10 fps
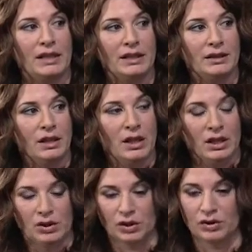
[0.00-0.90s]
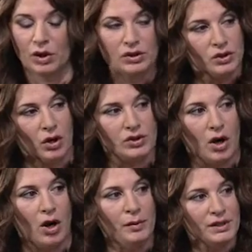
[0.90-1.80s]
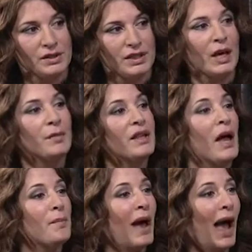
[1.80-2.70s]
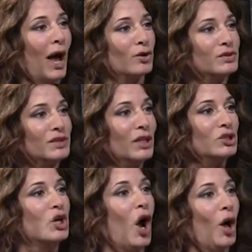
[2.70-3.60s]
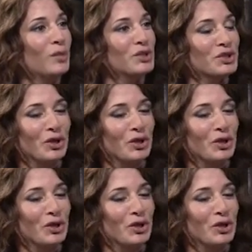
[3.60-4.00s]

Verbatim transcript: blended. Uh huh. She told Thomas, "Get me that mouse, Thomas.